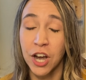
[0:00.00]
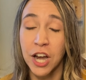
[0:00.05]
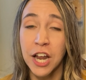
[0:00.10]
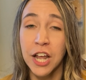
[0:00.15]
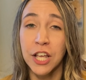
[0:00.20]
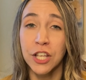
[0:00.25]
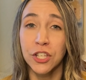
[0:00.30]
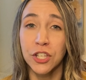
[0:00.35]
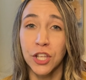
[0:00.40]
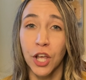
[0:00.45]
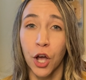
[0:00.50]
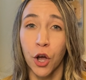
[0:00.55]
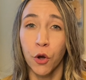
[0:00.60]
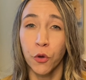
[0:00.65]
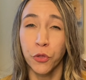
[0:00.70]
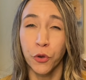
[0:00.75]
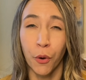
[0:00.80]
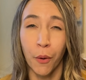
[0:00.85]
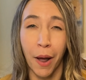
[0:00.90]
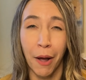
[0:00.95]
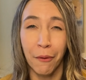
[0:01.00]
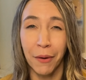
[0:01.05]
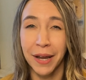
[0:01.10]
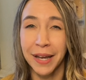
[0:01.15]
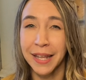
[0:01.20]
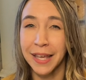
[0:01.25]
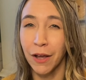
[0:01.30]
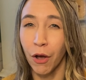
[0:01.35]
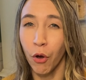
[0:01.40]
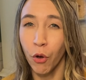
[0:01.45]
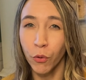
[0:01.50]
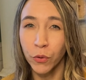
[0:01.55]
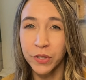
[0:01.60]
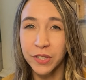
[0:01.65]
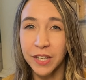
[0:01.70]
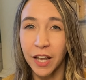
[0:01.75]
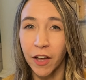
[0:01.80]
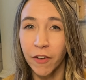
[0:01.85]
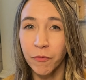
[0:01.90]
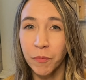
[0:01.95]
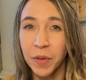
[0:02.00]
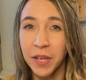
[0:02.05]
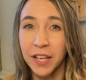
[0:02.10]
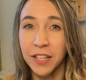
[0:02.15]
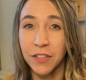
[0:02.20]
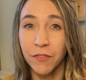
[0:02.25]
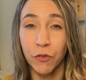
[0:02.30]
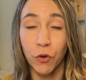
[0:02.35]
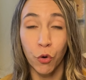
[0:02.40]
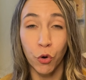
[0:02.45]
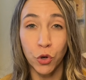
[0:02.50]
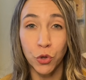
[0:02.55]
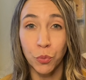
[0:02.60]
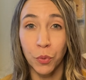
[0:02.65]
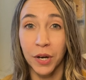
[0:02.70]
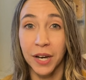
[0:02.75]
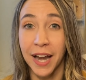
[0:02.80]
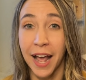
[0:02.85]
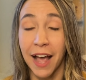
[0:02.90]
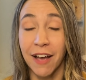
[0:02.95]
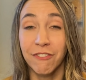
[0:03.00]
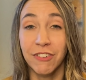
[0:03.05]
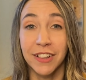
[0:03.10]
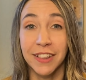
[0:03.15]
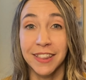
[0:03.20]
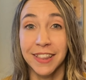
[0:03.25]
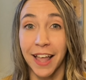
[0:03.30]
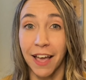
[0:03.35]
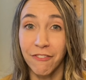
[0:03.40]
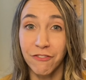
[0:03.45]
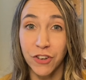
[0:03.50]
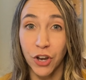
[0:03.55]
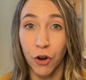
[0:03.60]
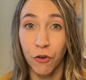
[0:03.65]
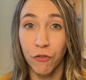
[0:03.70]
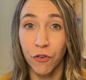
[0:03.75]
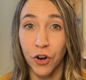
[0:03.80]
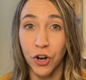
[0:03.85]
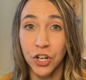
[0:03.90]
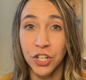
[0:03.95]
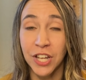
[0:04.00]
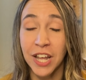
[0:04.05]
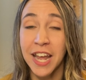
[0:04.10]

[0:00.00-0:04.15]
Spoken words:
So throw out any old stuff, because of course we're gonna have leftovers,